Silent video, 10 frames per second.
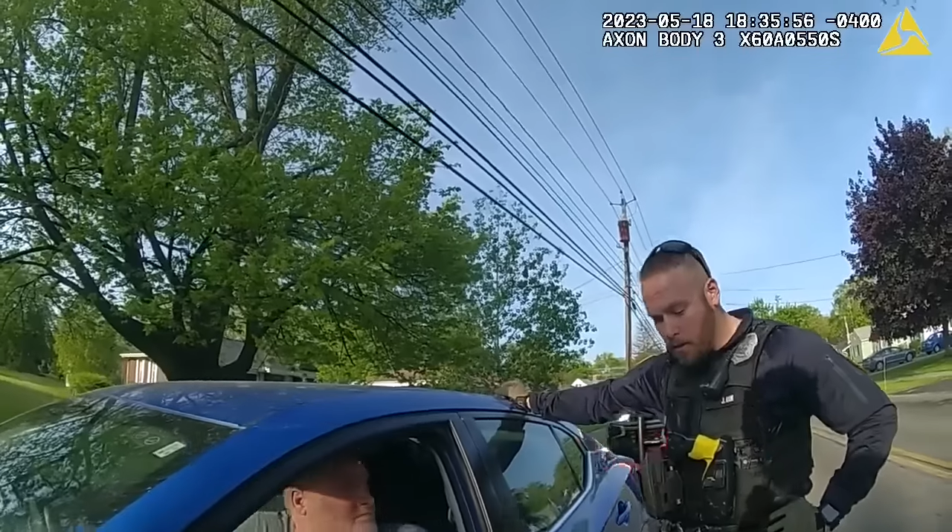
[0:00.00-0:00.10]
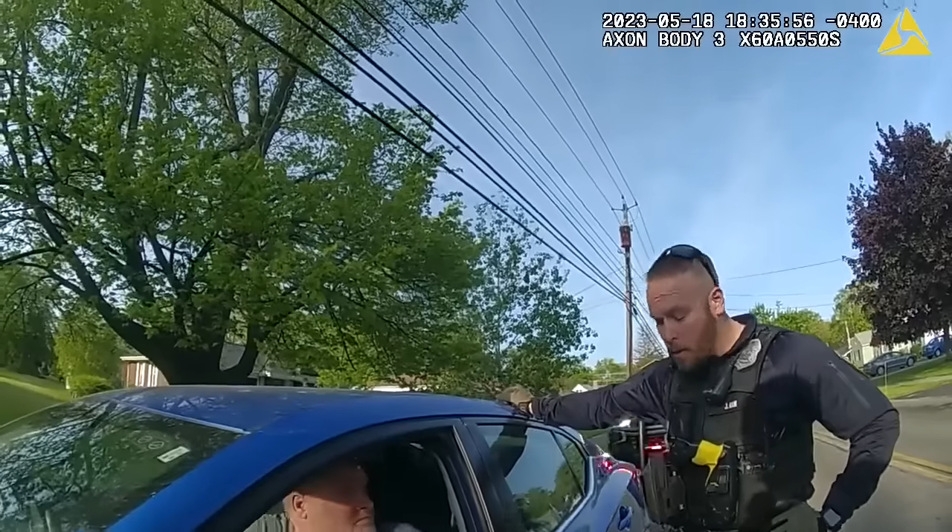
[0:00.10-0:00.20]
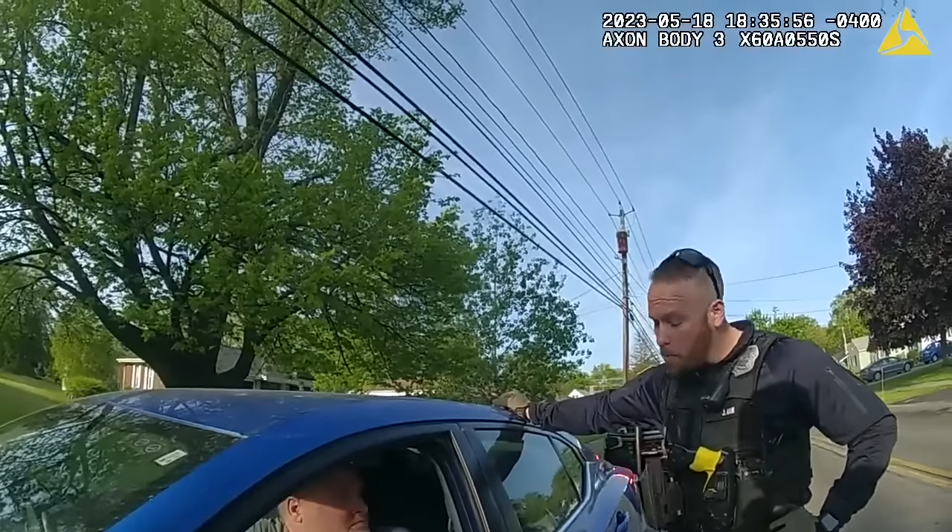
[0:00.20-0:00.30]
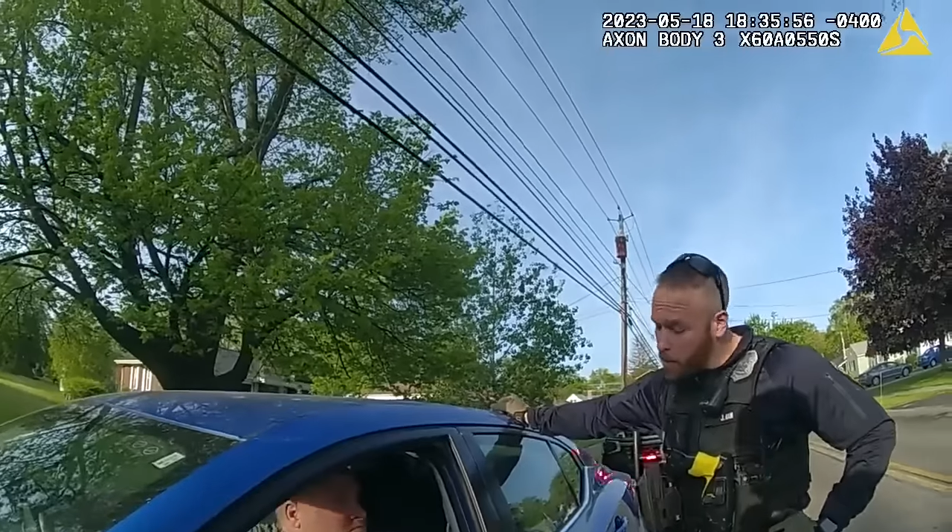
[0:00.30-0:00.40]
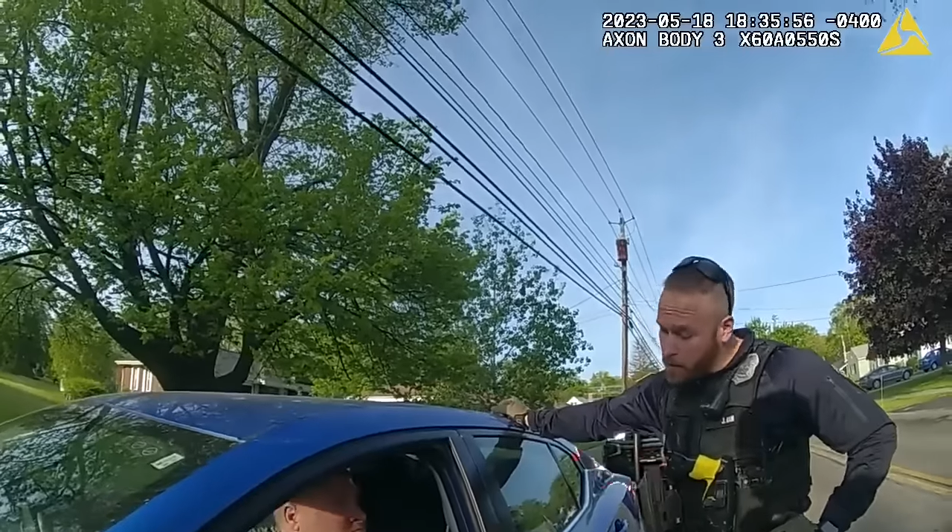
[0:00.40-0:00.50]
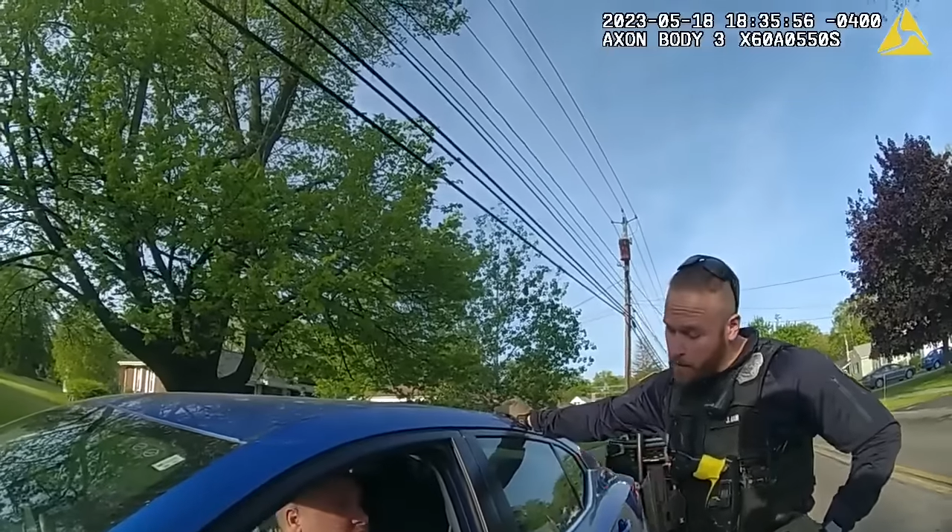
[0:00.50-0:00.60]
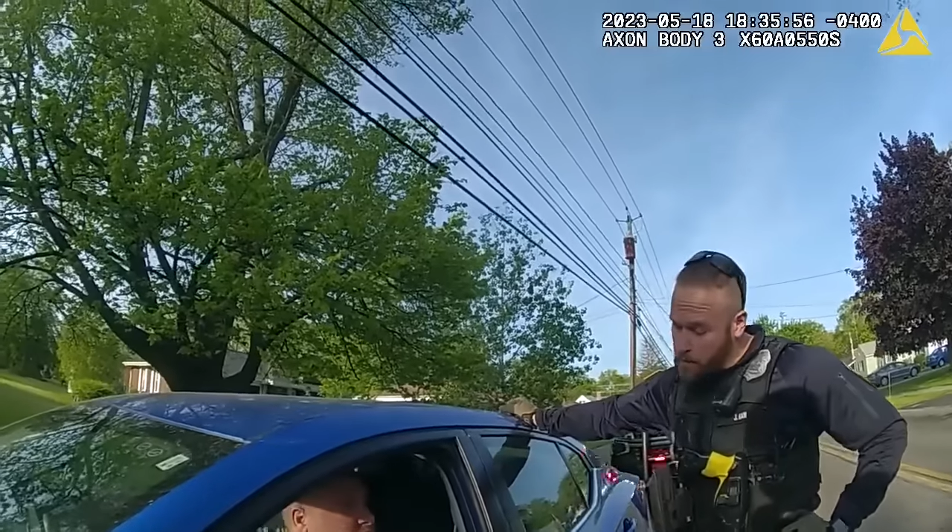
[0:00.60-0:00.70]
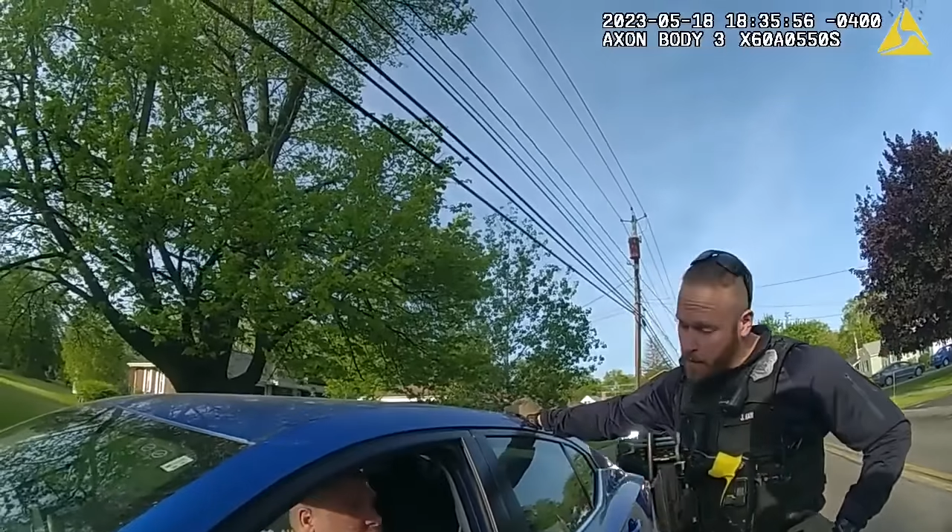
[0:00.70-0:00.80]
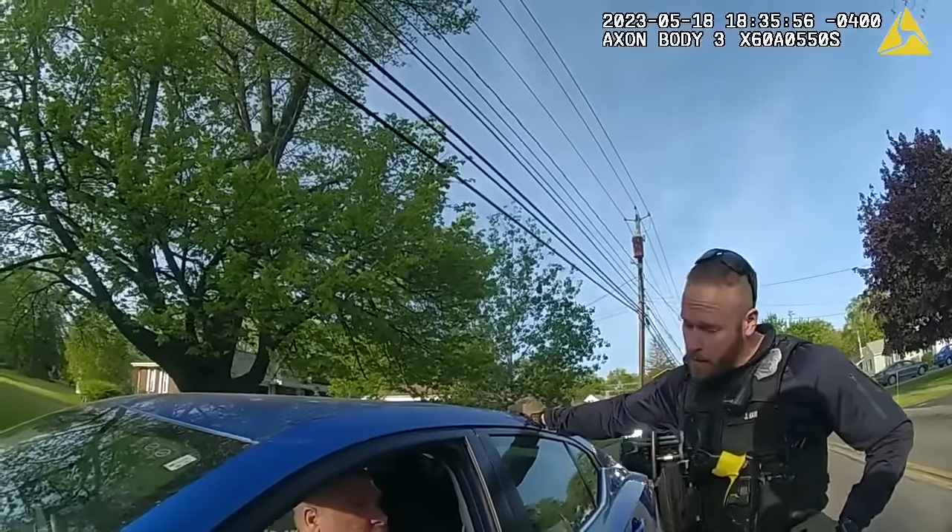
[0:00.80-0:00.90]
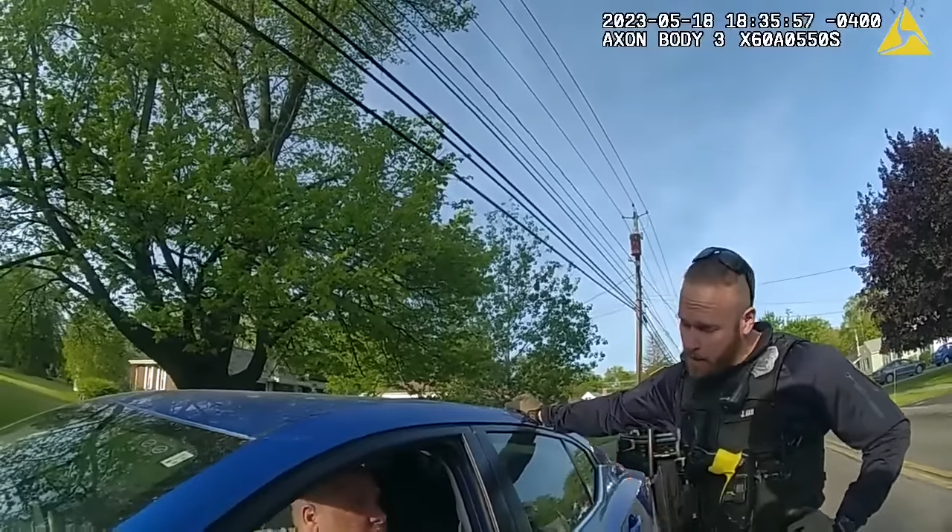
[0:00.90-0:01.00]
don't
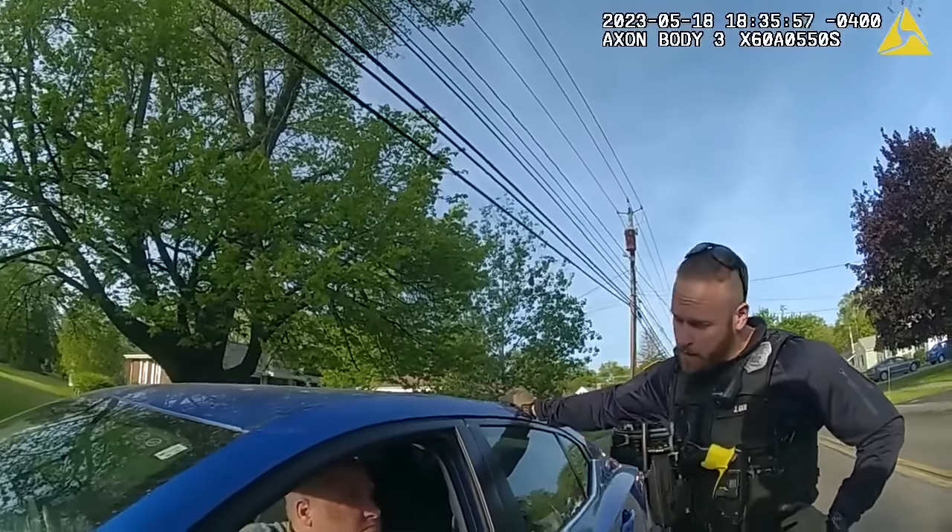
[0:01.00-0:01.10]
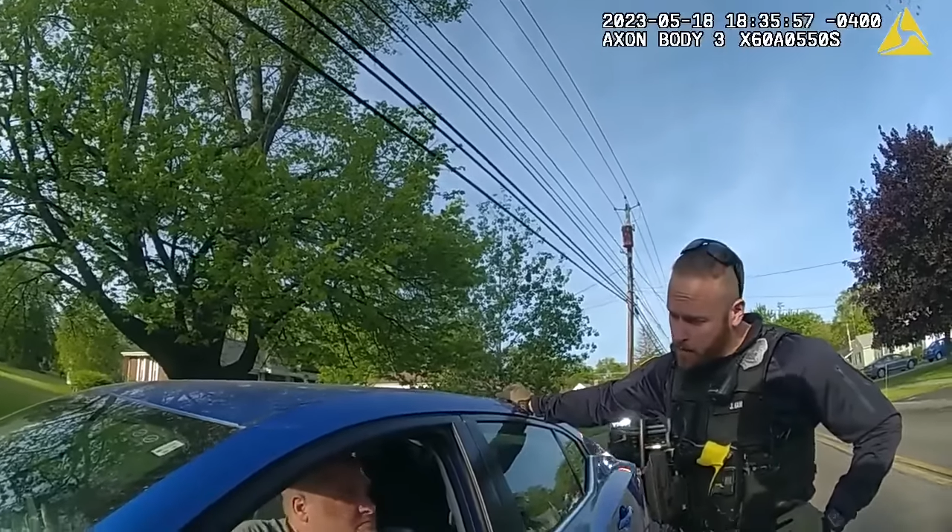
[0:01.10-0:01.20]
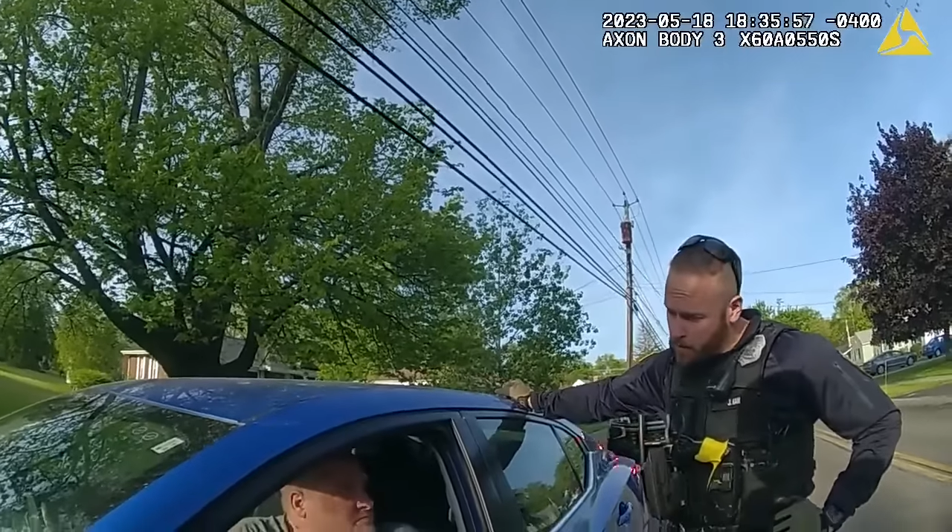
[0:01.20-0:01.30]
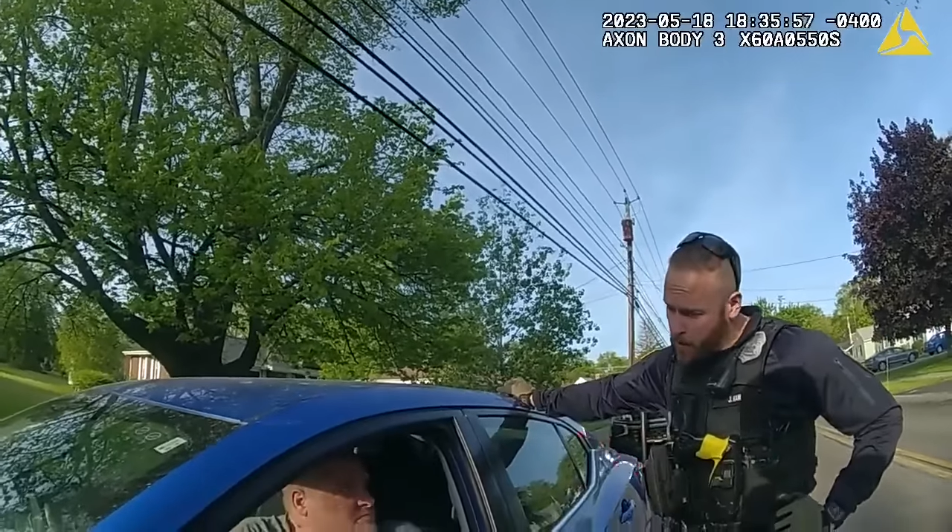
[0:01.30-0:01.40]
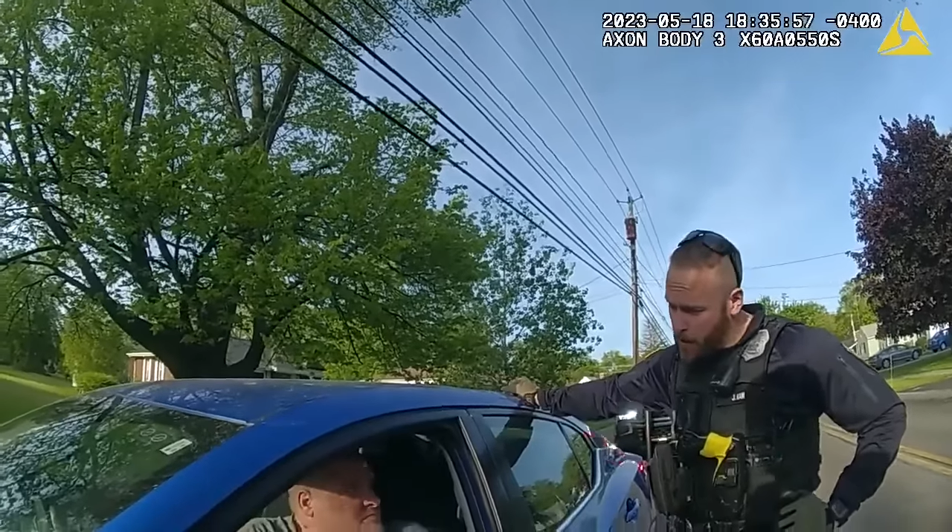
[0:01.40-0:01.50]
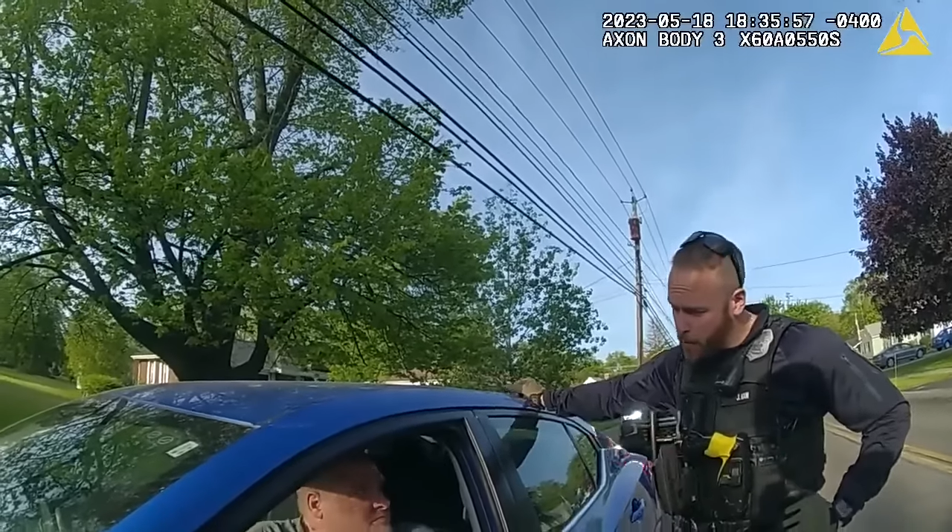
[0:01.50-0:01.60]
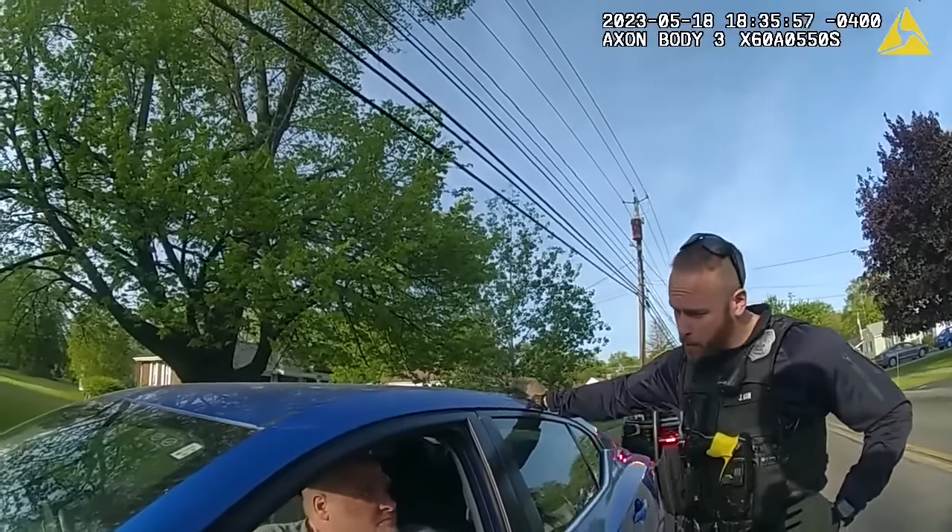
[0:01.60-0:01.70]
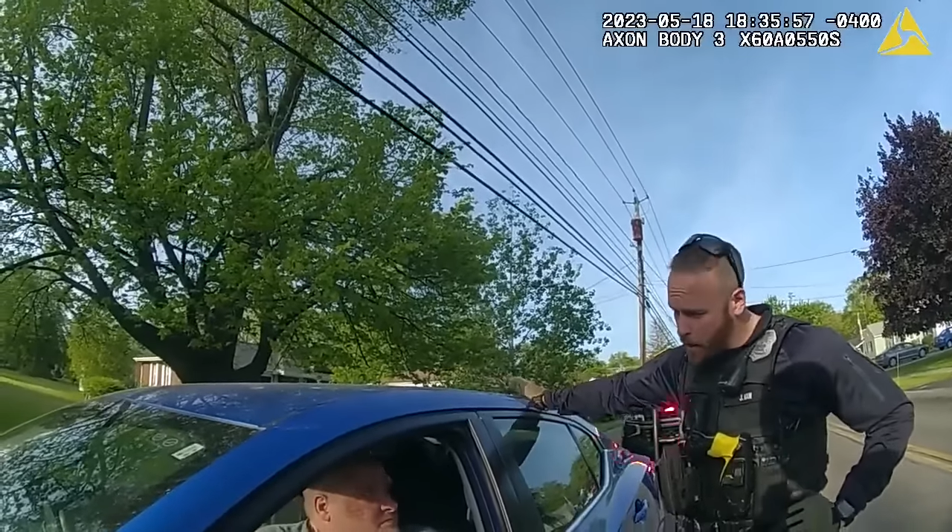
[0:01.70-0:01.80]
believe me that you